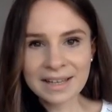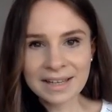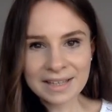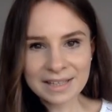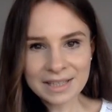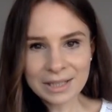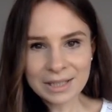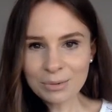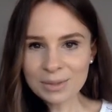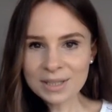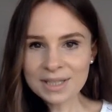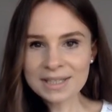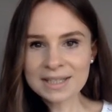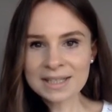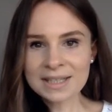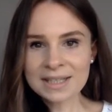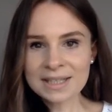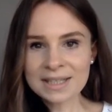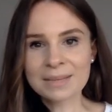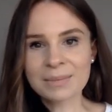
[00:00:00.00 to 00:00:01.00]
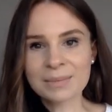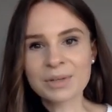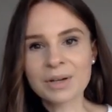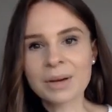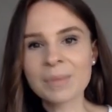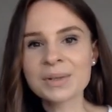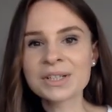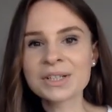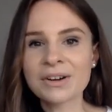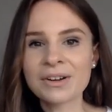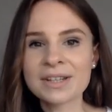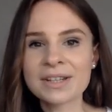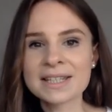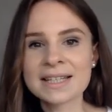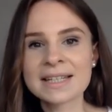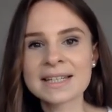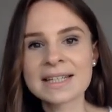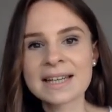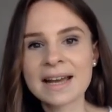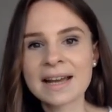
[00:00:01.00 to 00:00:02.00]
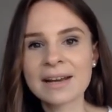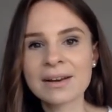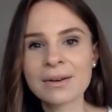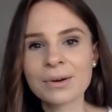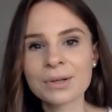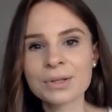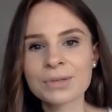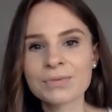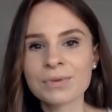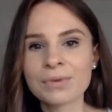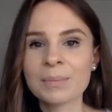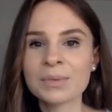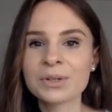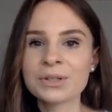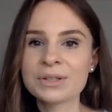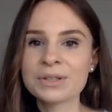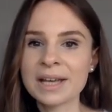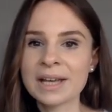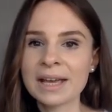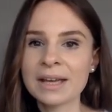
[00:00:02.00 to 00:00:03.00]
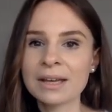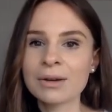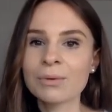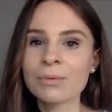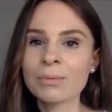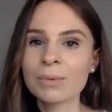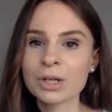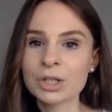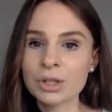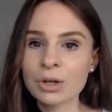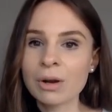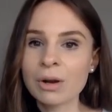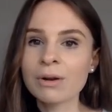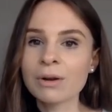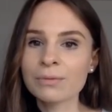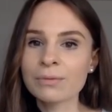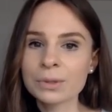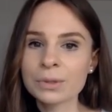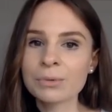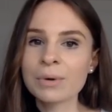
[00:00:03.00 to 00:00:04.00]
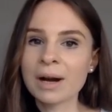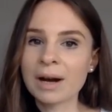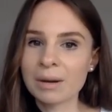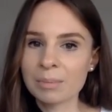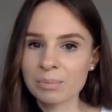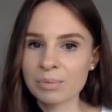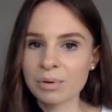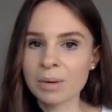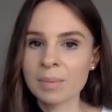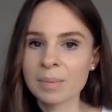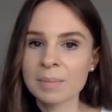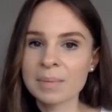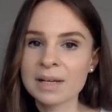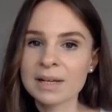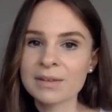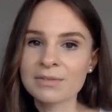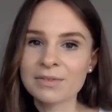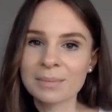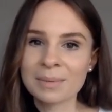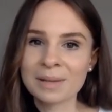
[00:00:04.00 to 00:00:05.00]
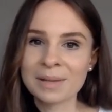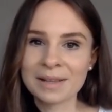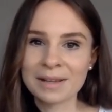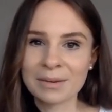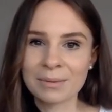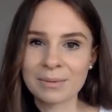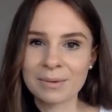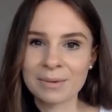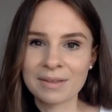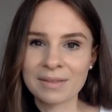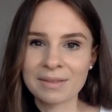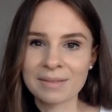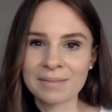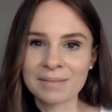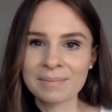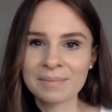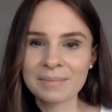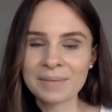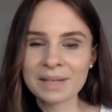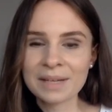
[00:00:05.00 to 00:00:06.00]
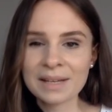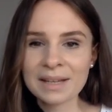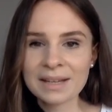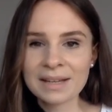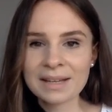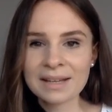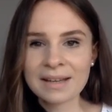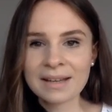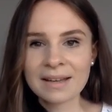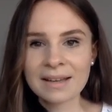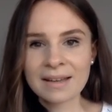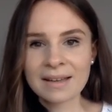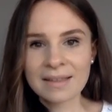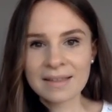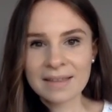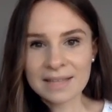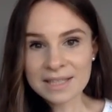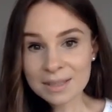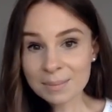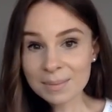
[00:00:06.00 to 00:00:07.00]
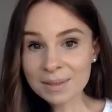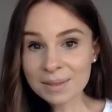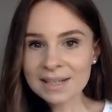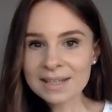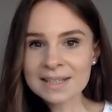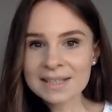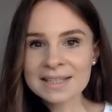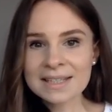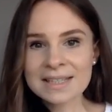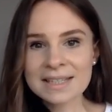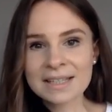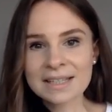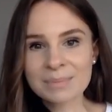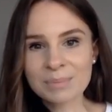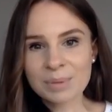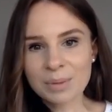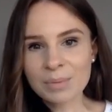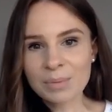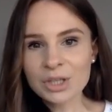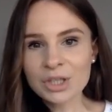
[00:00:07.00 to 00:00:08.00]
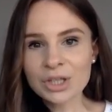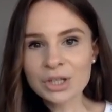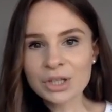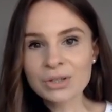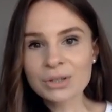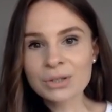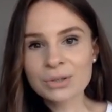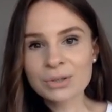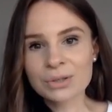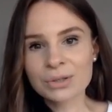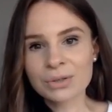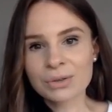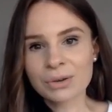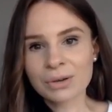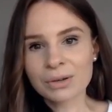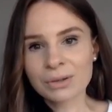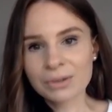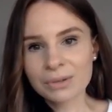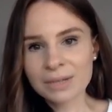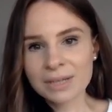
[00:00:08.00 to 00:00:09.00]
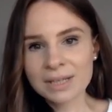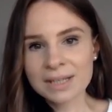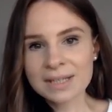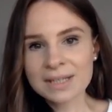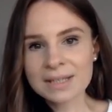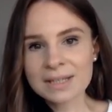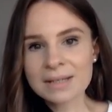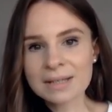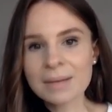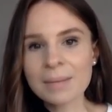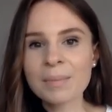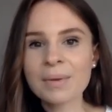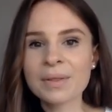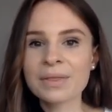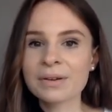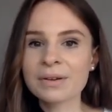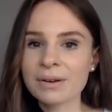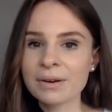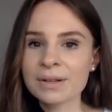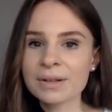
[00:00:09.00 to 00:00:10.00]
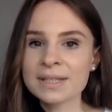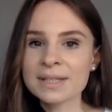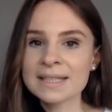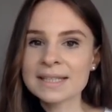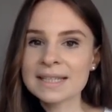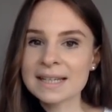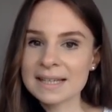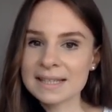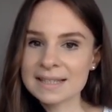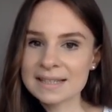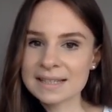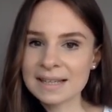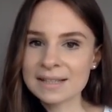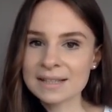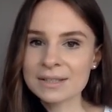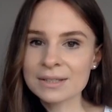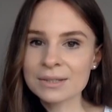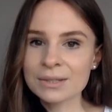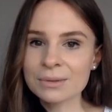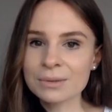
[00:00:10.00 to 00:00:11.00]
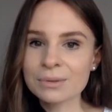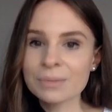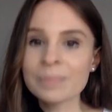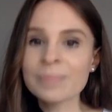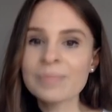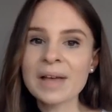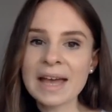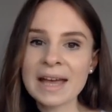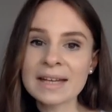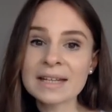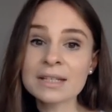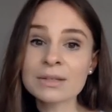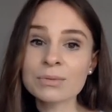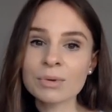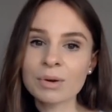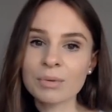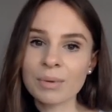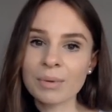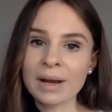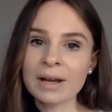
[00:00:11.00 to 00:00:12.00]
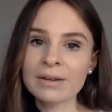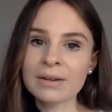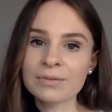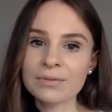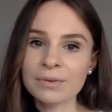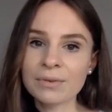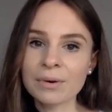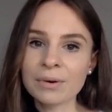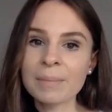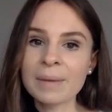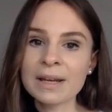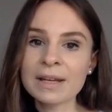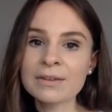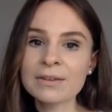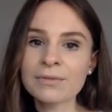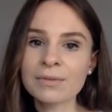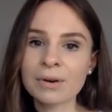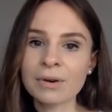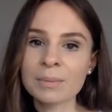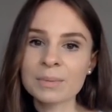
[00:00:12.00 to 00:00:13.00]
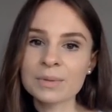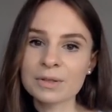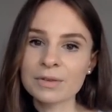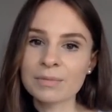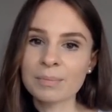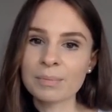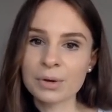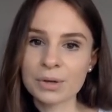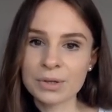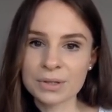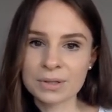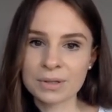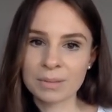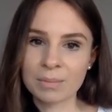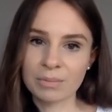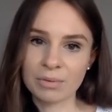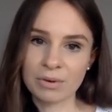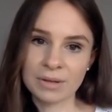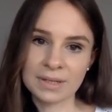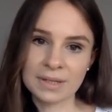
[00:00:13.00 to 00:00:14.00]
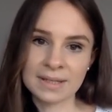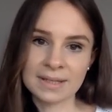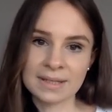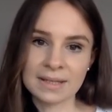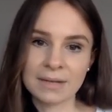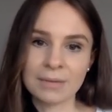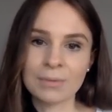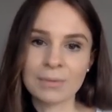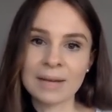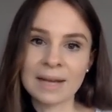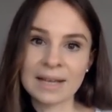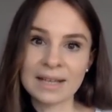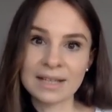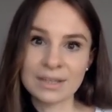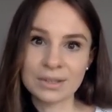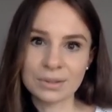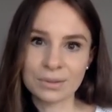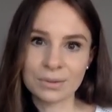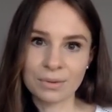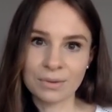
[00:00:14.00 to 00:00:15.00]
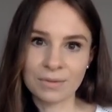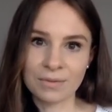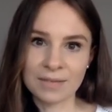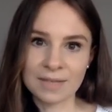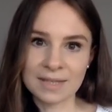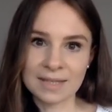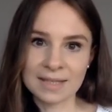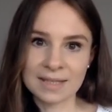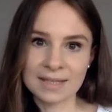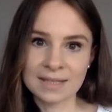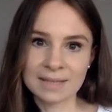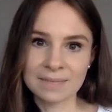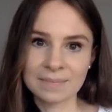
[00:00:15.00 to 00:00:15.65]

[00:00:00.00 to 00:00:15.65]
Here we see some common consent dialogues from today, which all of you are probably familiar with. They typically seek permission to store cookies, but the consent extends to and is required for many forms of personal processing related to the visit.